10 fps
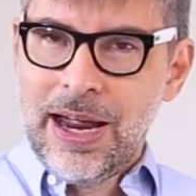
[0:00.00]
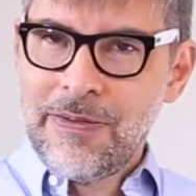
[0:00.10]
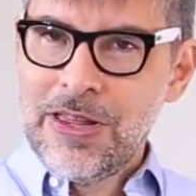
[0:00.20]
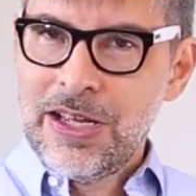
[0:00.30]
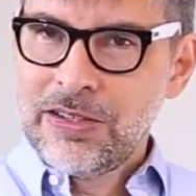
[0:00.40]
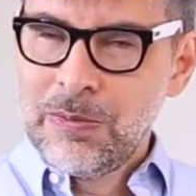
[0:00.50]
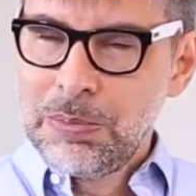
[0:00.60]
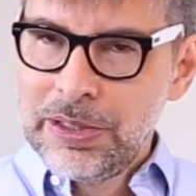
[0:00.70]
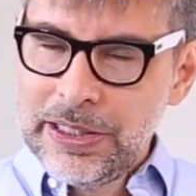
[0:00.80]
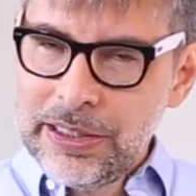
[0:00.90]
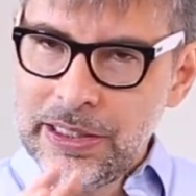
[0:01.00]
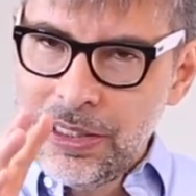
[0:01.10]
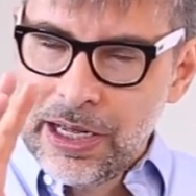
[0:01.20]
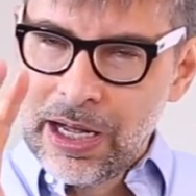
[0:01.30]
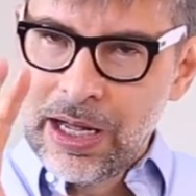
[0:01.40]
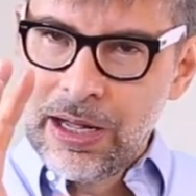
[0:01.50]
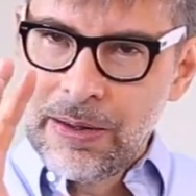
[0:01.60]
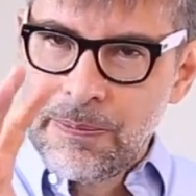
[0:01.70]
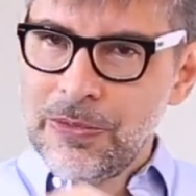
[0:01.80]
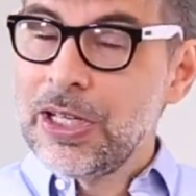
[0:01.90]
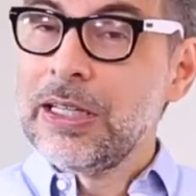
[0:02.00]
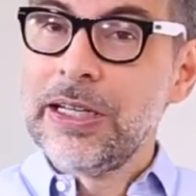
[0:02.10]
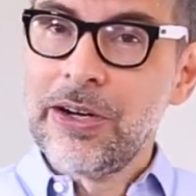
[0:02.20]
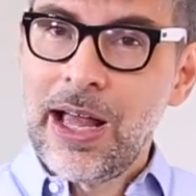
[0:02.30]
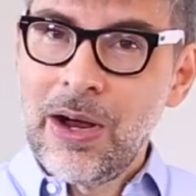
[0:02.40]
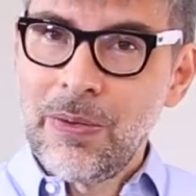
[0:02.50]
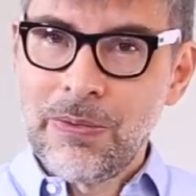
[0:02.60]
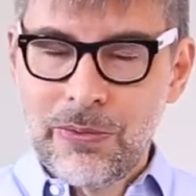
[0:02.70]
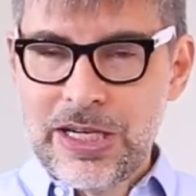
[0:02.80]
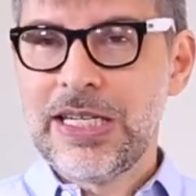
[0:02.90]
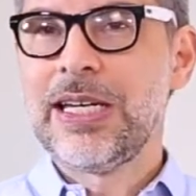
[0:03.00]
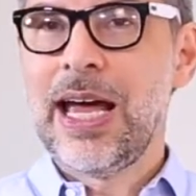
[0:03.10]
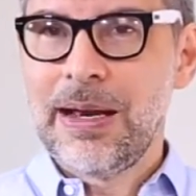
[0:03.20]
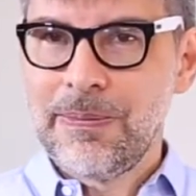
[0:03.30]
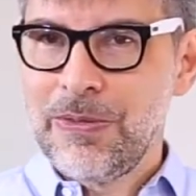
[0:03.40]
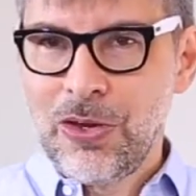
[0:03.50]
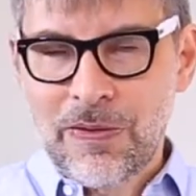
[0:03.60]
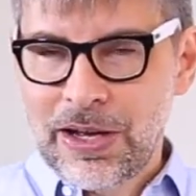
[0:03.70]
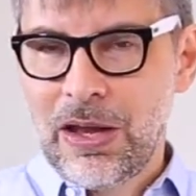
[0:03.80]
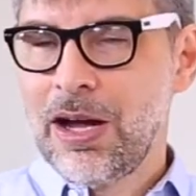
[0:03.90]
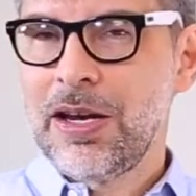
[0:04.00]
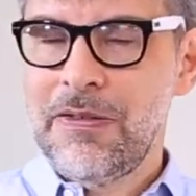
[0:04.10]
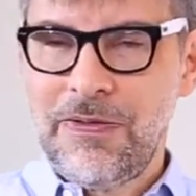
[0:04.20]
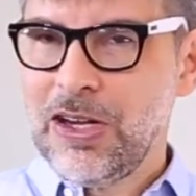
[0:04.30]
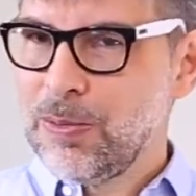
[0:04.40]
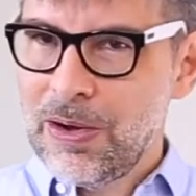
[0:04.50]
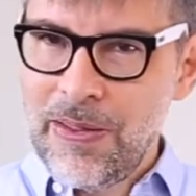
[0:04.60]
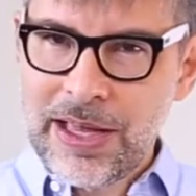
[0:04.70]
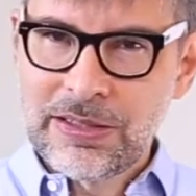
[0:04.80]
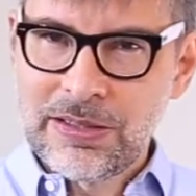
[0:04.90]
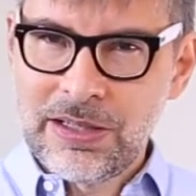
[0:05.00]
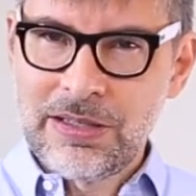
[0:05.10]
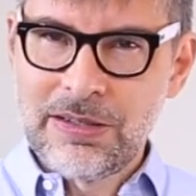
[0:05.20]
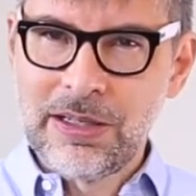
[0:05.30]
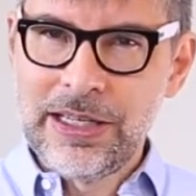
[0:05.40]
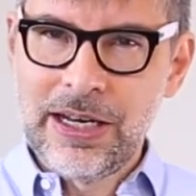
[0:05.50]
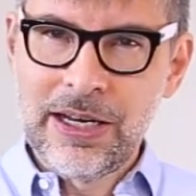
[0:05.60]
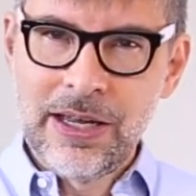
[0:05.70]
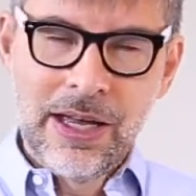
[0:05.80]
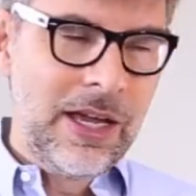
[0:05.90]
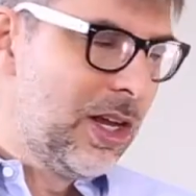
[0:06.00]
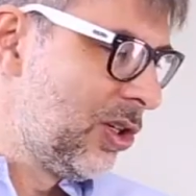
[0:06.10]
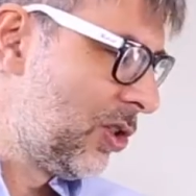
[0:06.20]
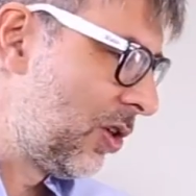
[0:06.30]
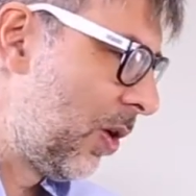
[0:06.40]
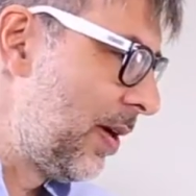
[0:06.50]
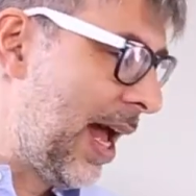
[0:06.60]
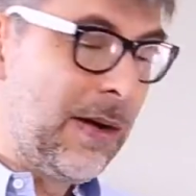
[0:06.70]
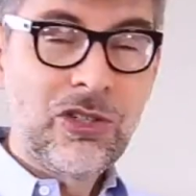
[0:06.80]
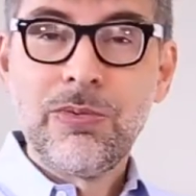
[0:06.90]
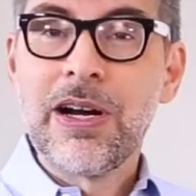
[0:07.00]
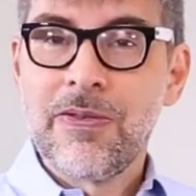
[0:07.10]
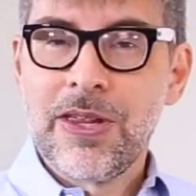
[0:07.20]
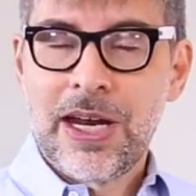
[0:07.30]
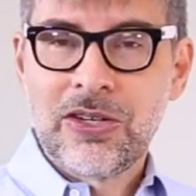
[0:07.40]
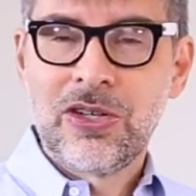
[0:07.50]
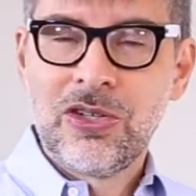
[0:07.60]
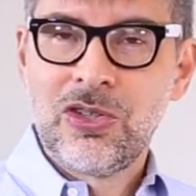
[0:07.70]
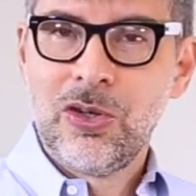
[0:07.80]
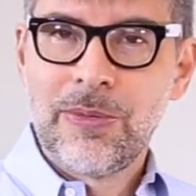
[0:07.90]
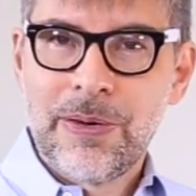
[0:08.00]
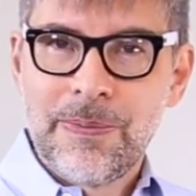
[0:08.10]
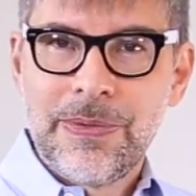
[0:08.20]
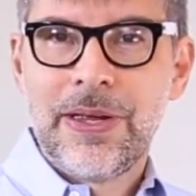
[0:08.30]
everything is completely cleared out, reset. If I log into Facebook, all that's deleted. So now it's ready for the next consumer.